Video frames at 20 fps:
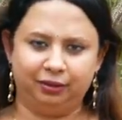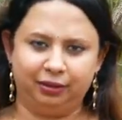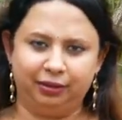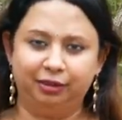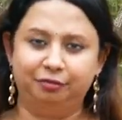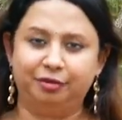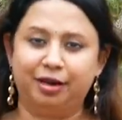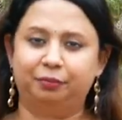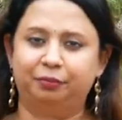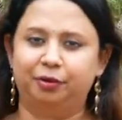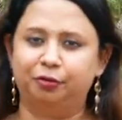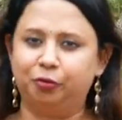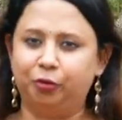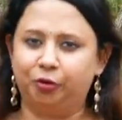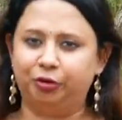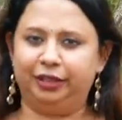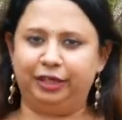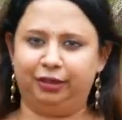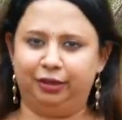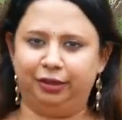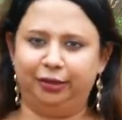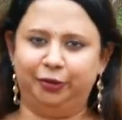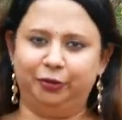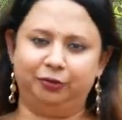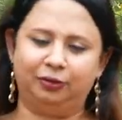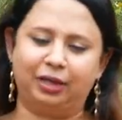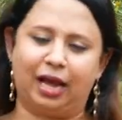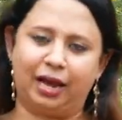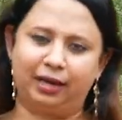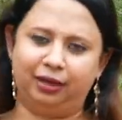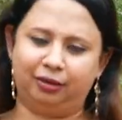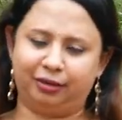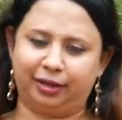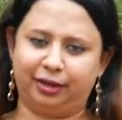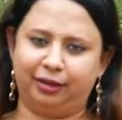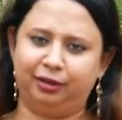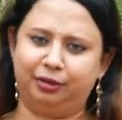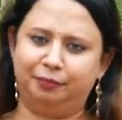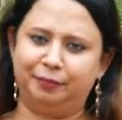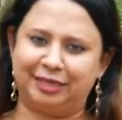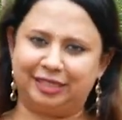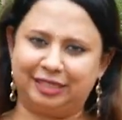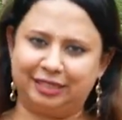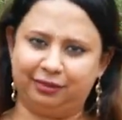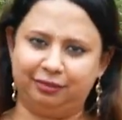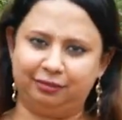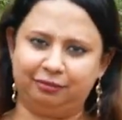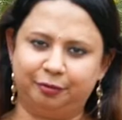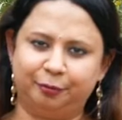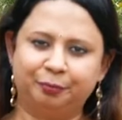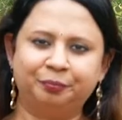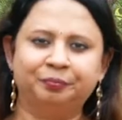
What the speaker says: In fact, before telling you, I tried it myself